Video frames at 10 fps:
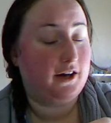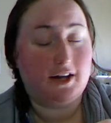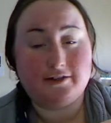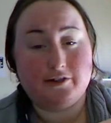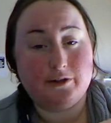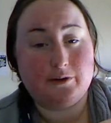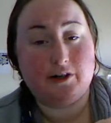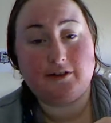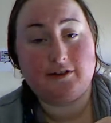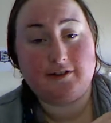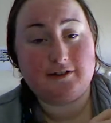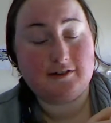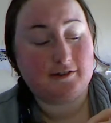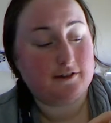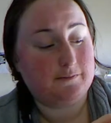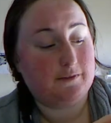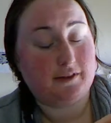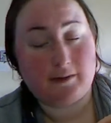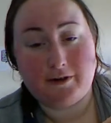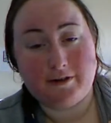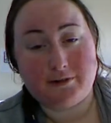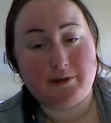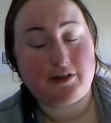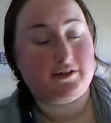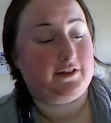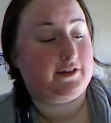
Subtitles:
I tell you what, this system sometimes works,